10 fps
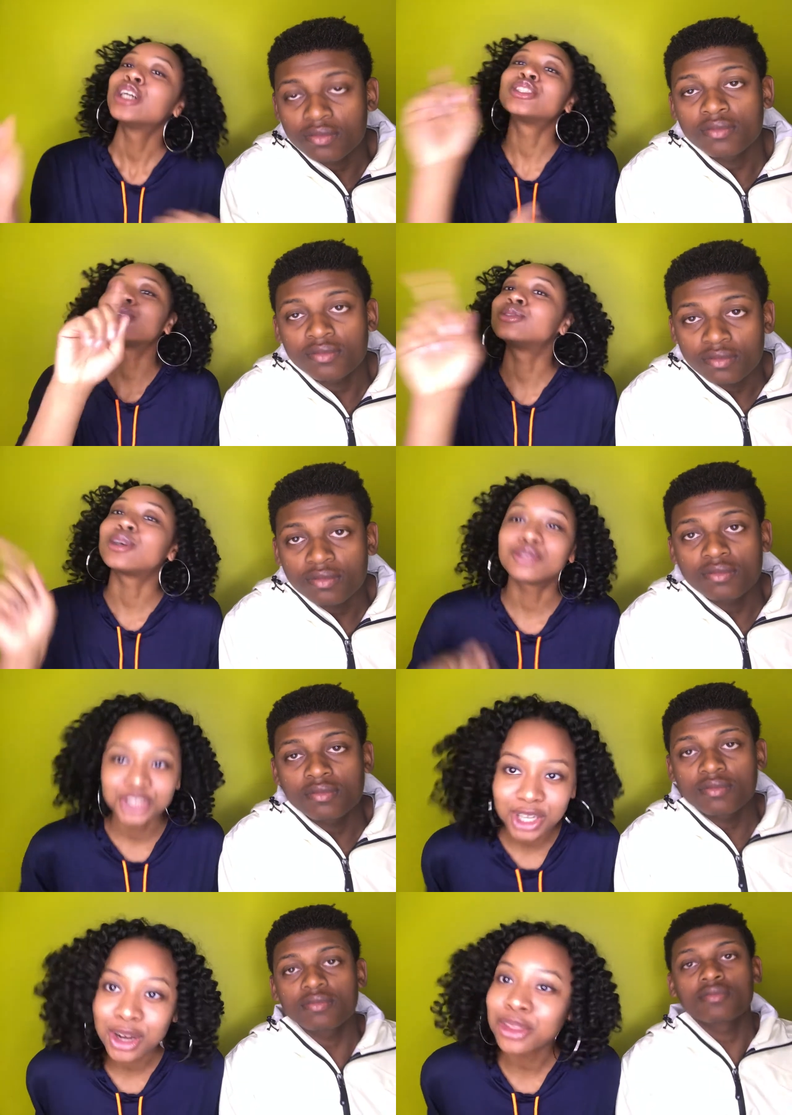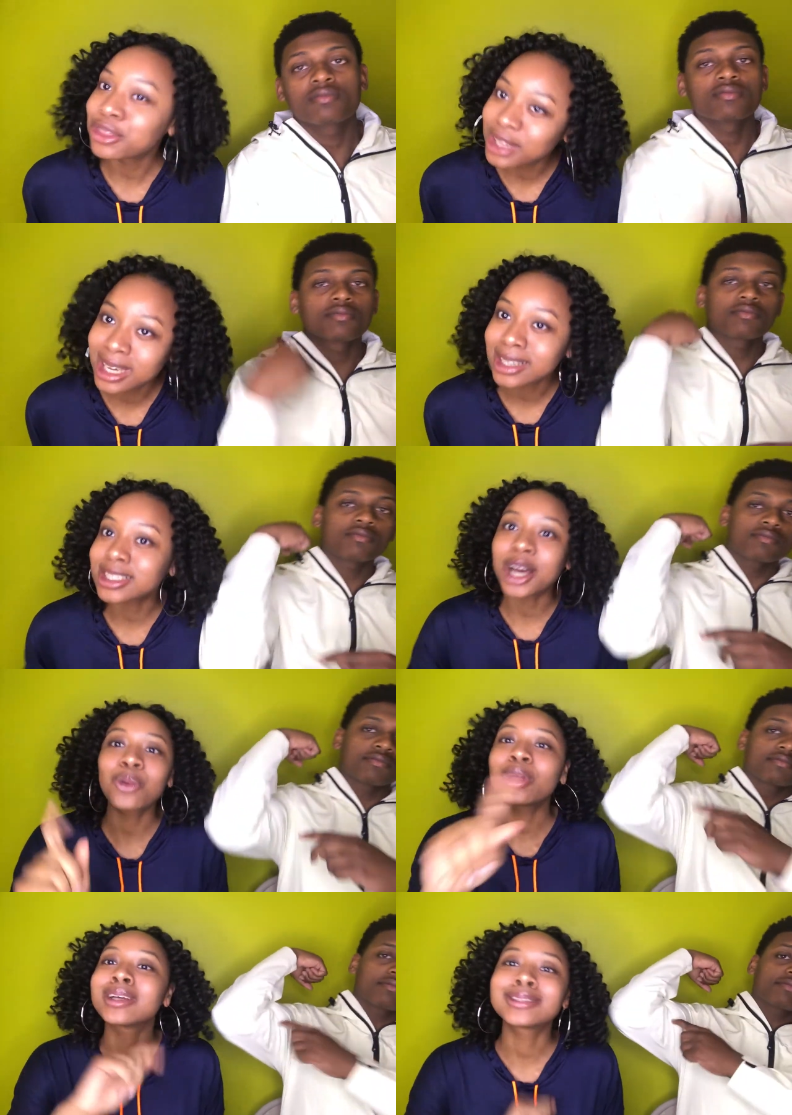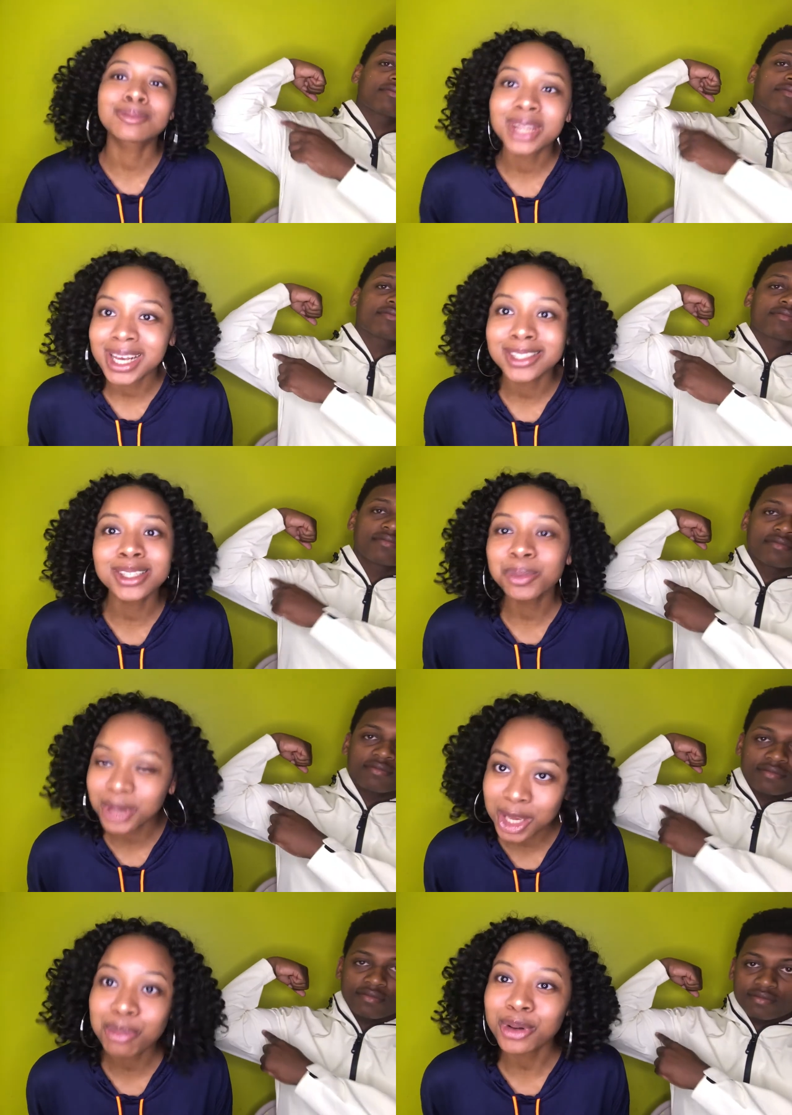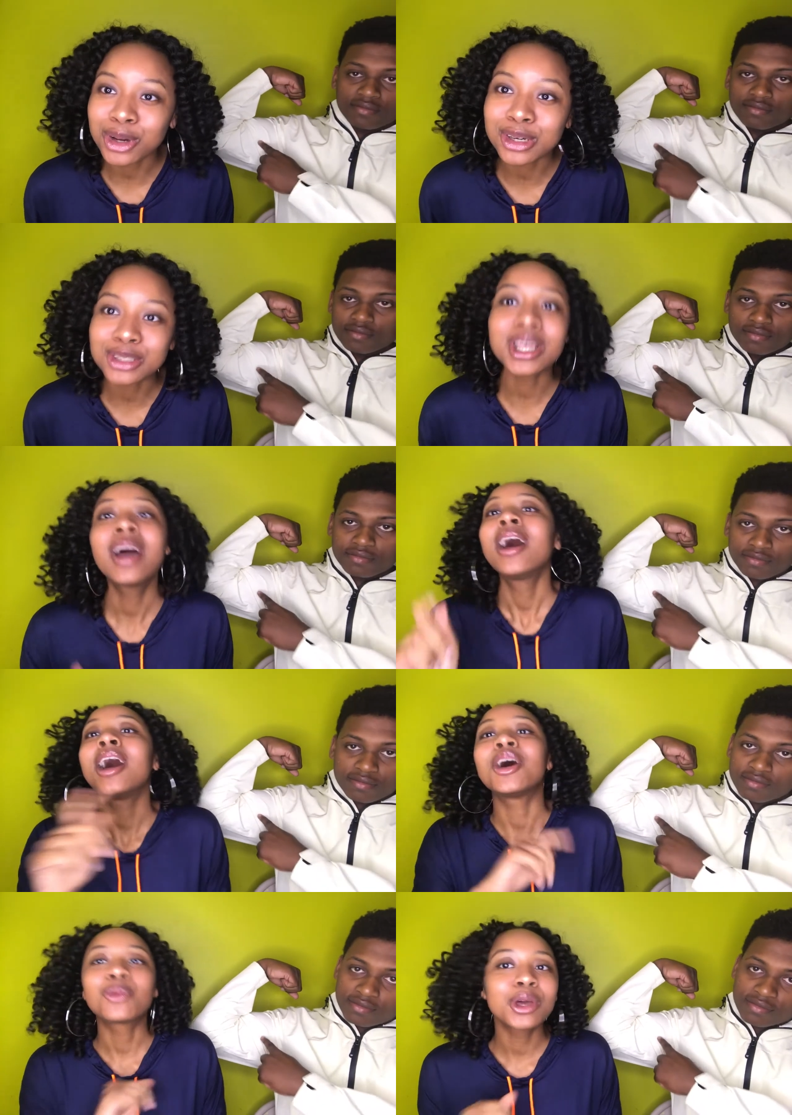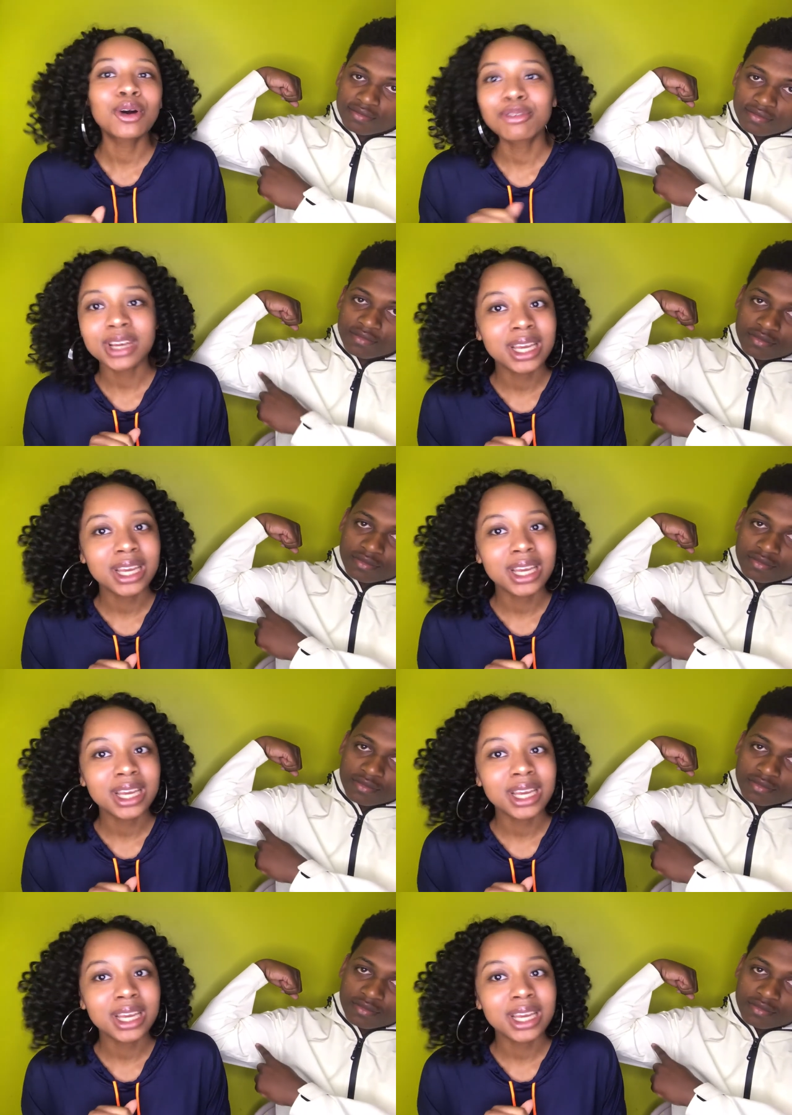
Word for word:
Speaker 1: So don't y'all think that we are some nasty peoples and we over